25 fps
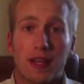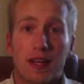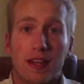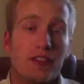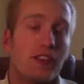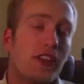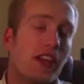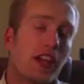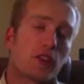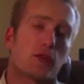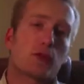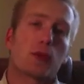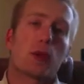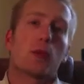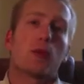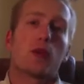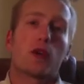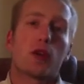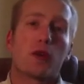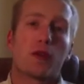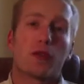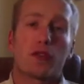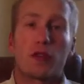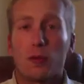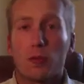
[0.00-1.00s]
Next, we went
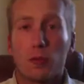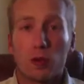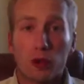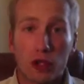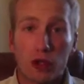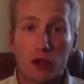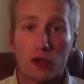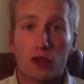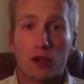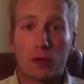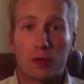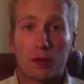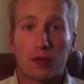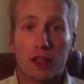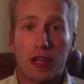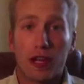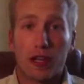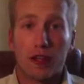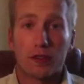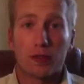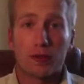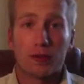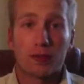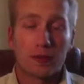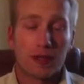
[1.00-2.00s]
over some leadership
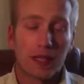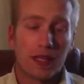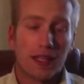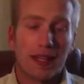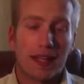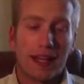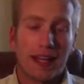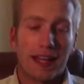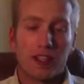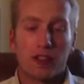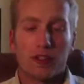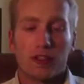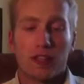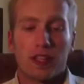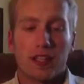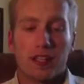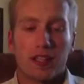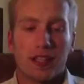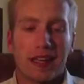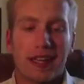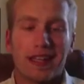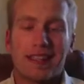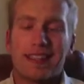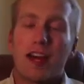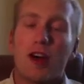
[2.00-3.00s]
styles and
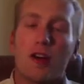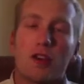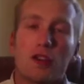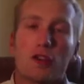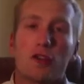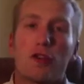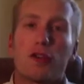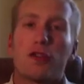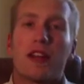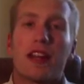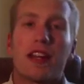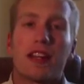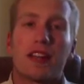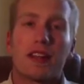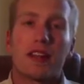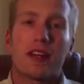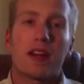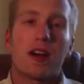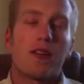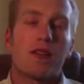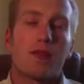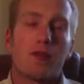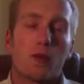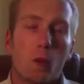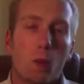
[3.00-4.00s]
an understanding
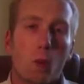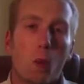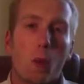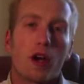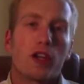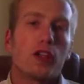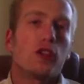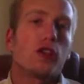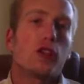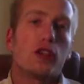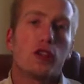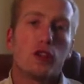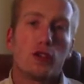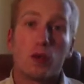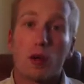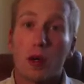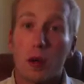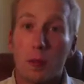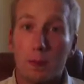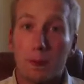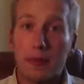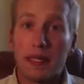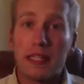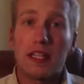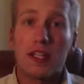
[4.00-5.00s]
of what you can do
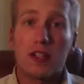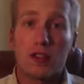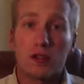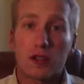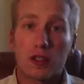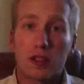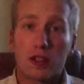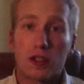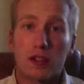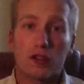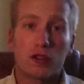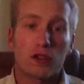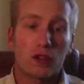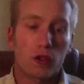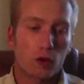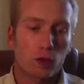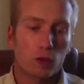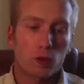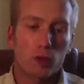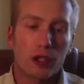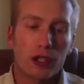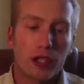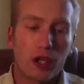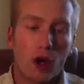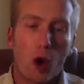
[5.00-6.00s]
immediately to start
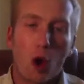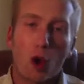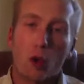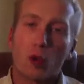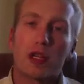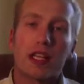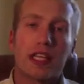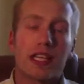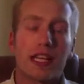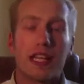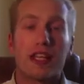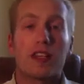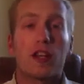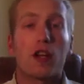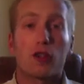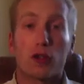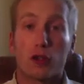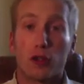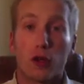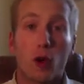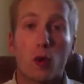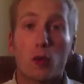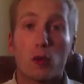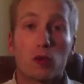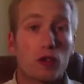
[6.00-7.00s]
really honing in on
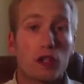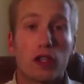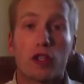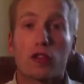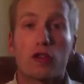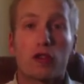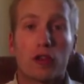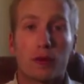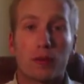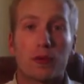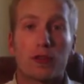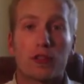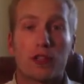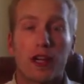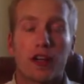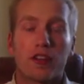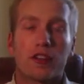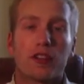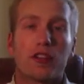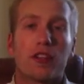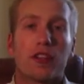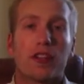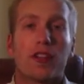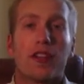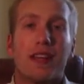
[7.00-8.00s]
your own leadership style
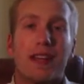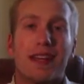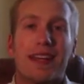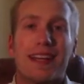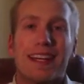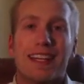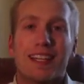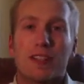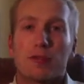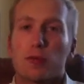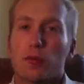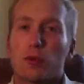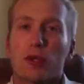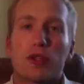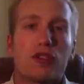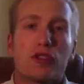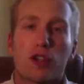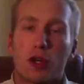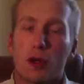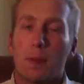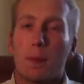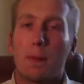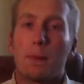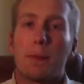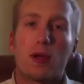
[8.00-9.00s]
to really
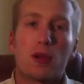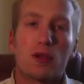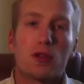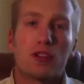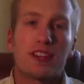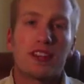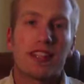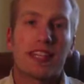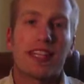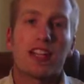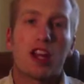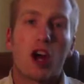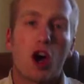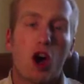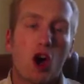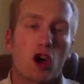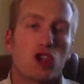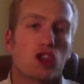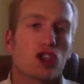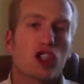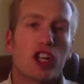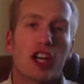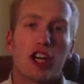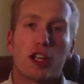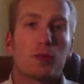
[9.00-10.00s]
start building that
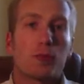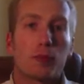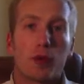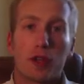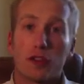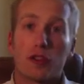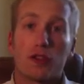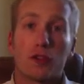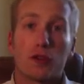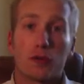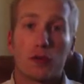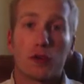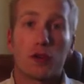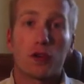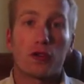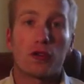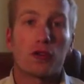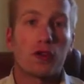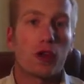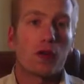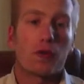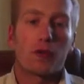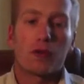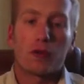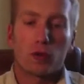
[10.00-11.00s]
online presence for
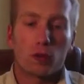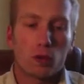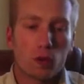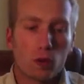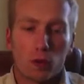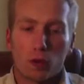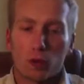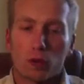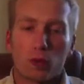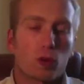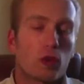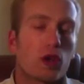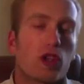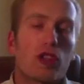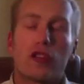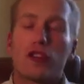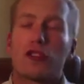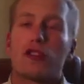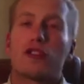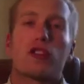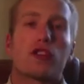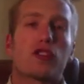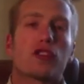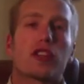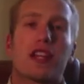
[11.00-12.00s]
yourself and really
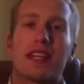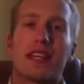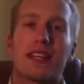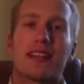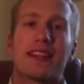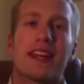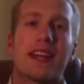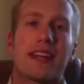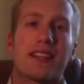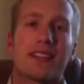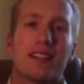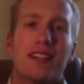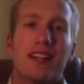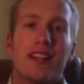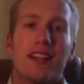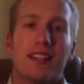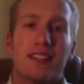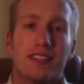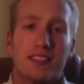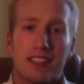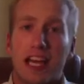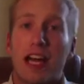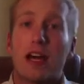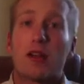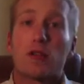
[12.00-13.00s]
start getting that
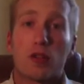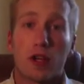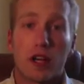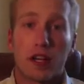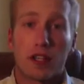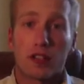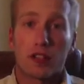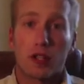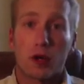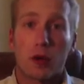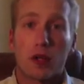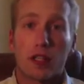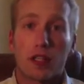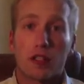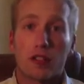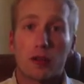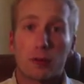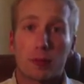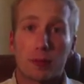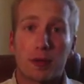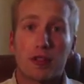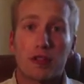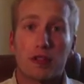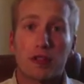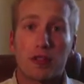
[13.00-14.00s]
downline going in your
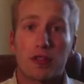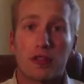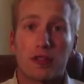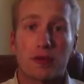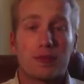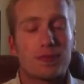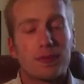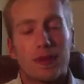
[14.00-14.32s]
business.